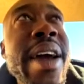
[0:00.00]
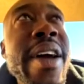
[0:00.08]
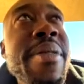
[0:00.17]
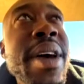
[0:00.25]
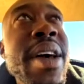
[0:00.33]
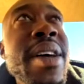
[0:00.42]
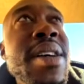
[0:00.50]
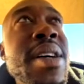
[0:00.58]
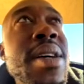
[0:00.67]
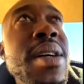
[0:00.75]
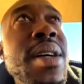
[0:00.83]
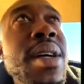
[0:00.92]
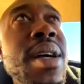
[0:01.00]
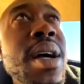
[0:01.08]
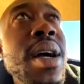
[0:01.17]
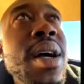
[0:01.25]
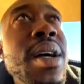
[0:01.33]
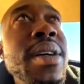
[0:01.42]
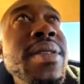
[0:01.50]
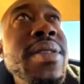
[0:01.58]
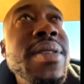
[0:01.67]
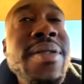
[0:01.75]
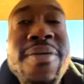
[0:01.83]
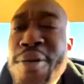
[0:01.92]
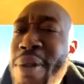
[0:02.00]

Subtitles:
I definitely give you